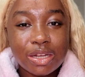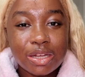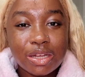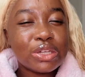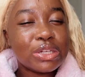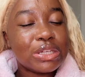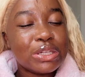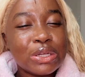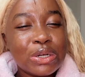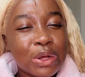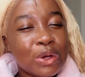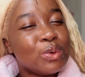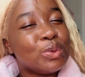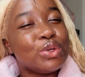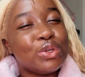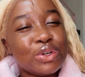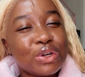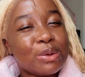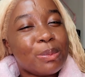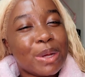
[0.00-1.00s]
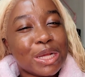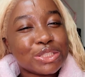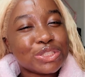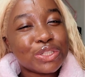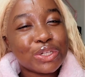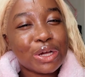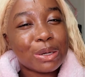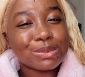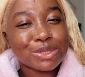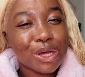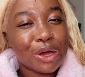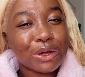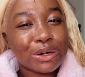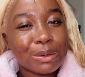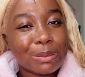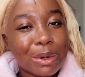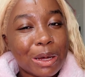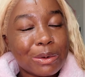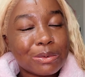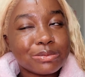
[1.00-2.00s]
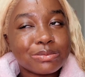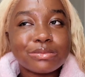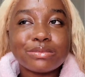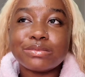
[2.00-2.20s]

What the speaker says: You know the patchy look I'm talking about.